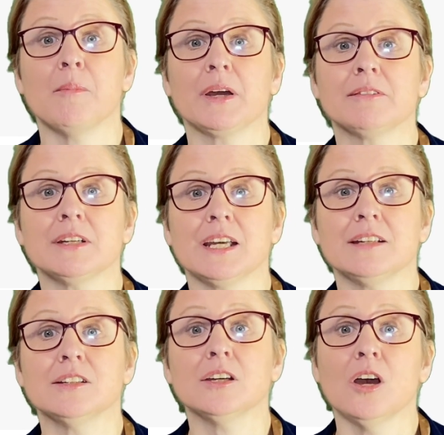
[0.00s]
by
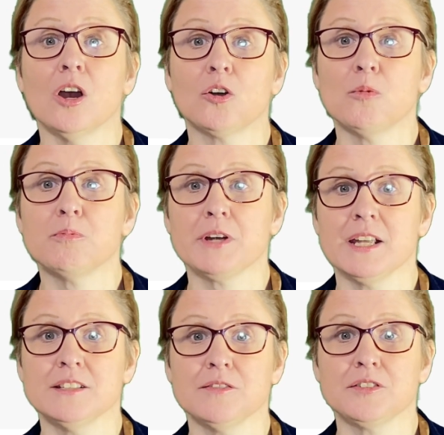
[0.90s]
creating a
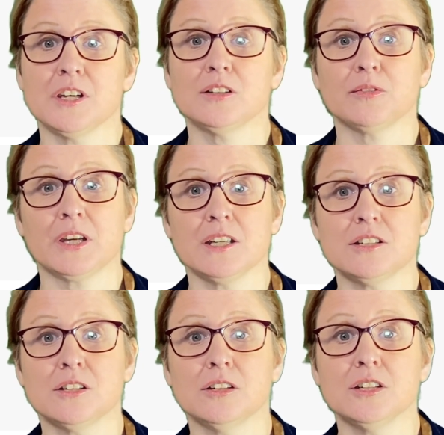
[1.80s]
comprehensive set of
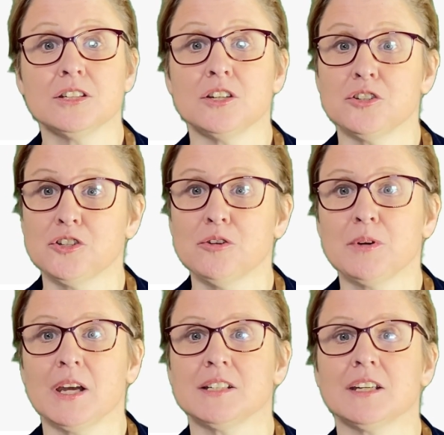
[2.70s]
case studies
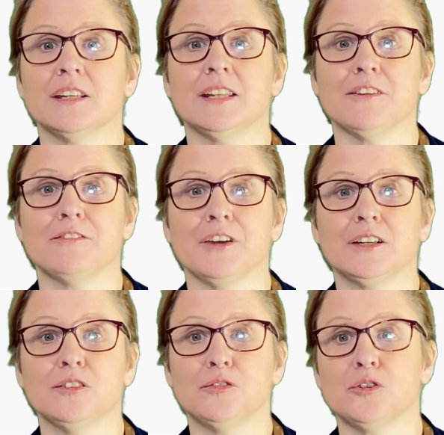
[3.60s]
showcasing the
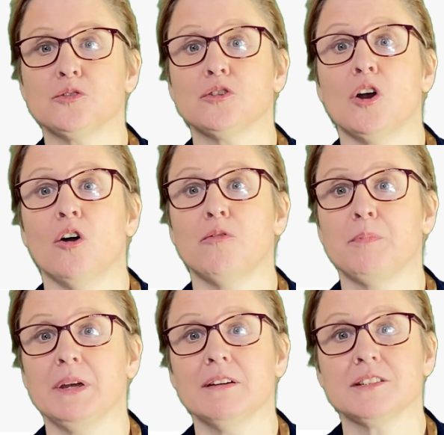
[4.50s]
effective use of
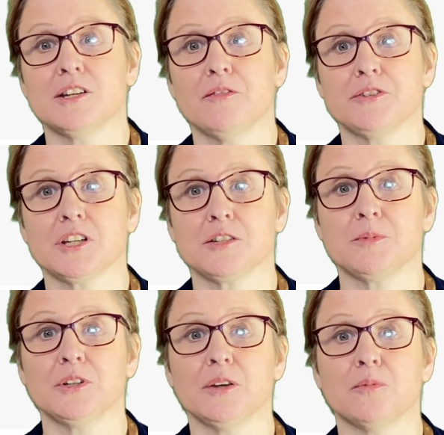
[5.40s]
peer and
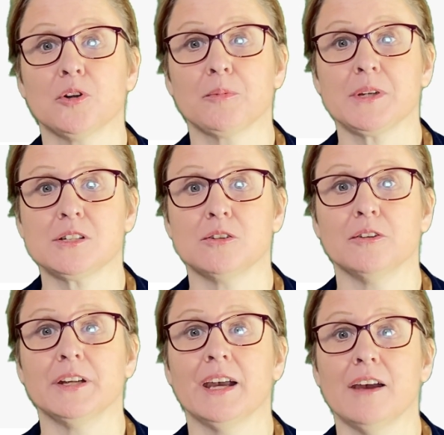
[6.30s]
self-assessment in work-based
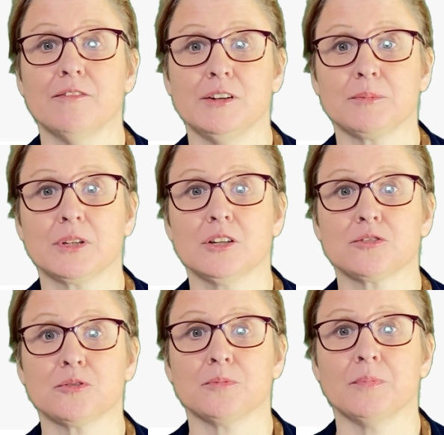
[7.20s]
learning and flipped
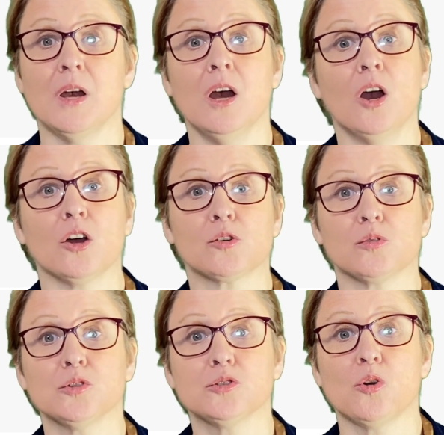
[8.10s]
classroom
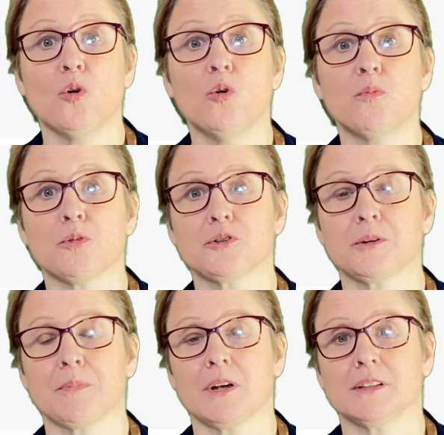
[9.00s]
across all
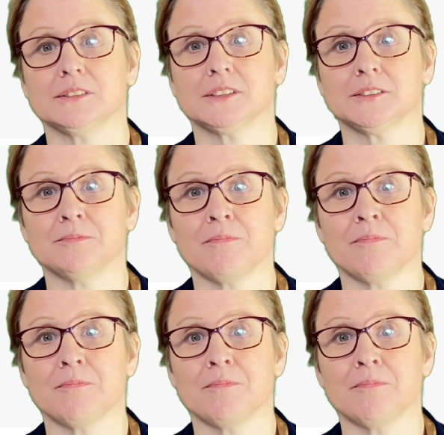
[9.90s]
project partners.